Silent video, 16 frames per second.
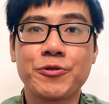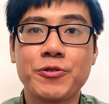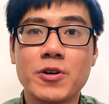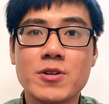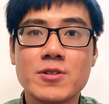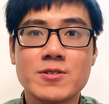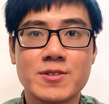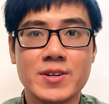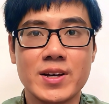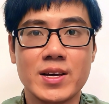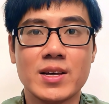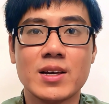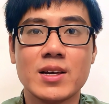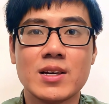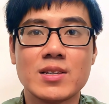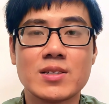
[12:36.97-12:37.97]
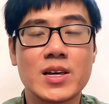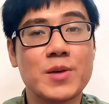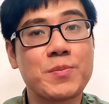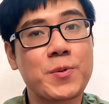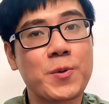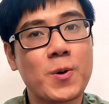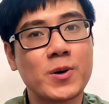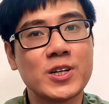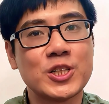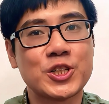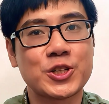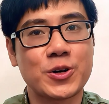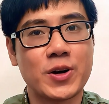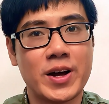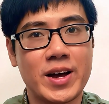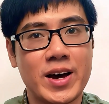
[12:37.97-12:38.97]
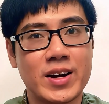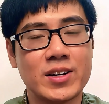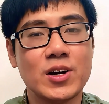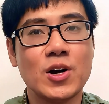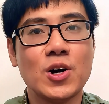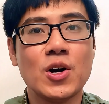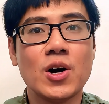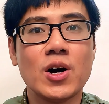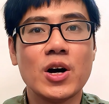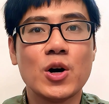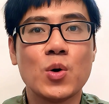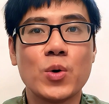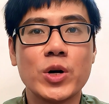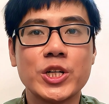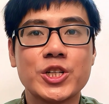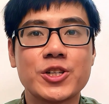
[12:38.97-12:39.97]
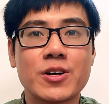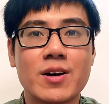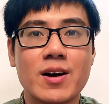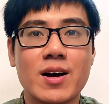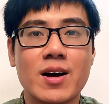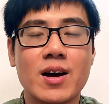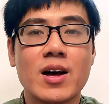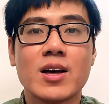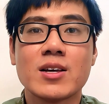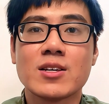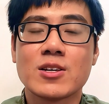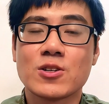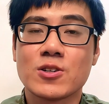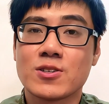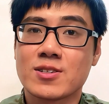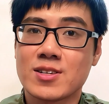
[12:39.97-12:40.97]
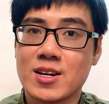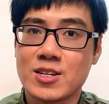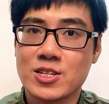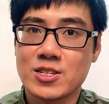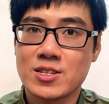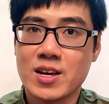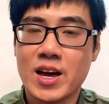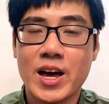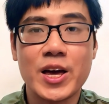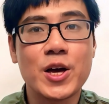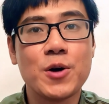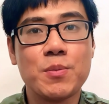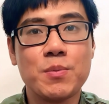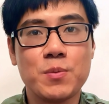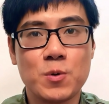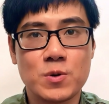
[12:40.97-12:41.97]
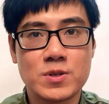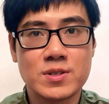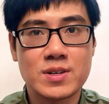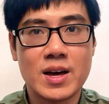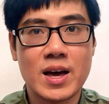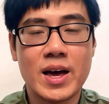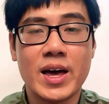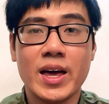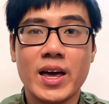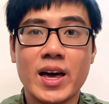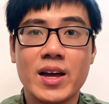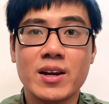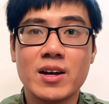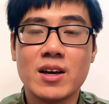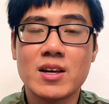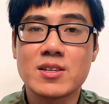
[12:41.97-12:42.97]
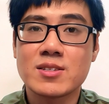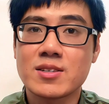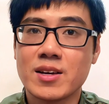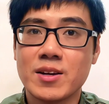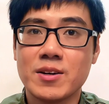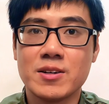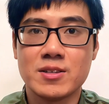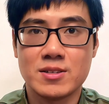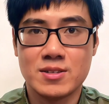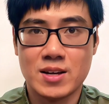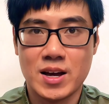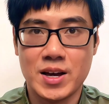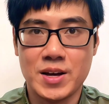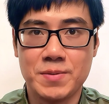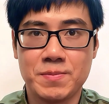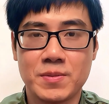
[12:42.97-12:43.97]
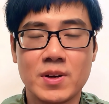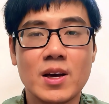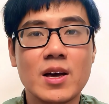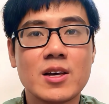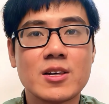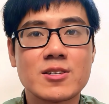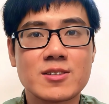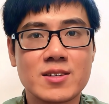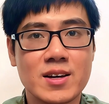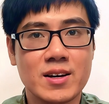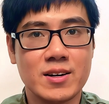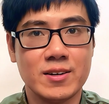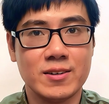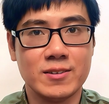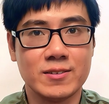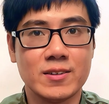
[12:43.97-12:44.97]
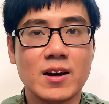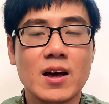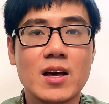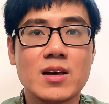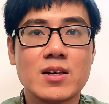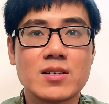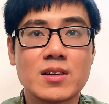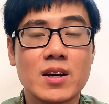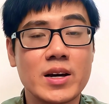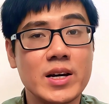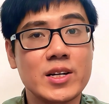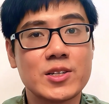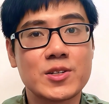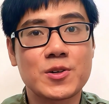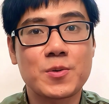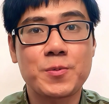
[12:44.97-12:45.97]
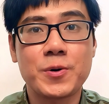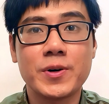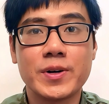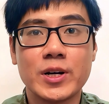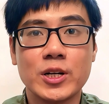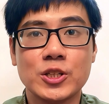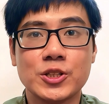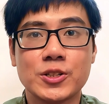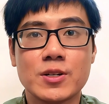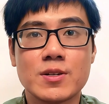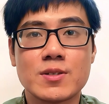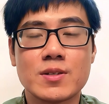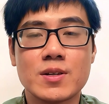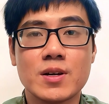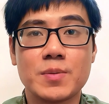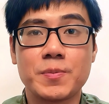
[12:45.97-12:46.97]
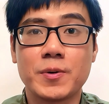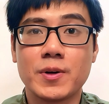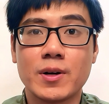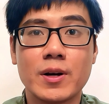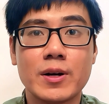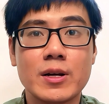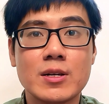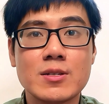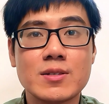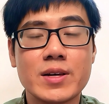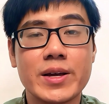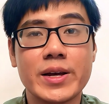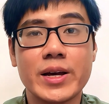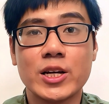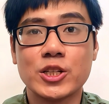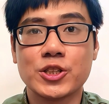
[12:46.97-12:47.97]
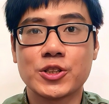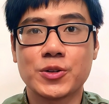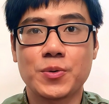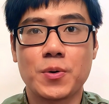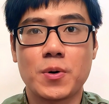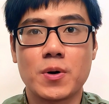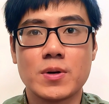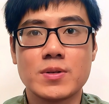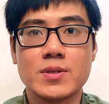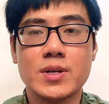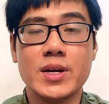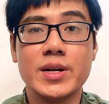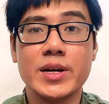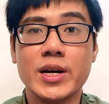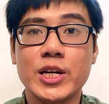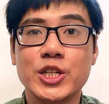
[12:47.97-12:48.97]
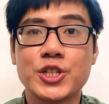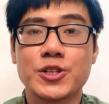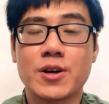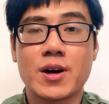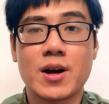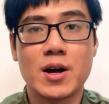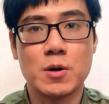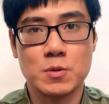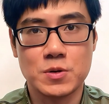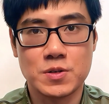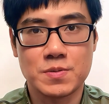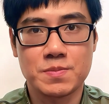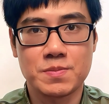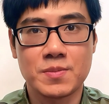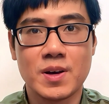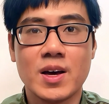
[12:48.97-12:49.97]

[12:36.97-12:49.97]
Firstly, the important triad, which are sun sign, moon sign, and ascendant sign. Second, the interpretations of planets and asteroids in each house.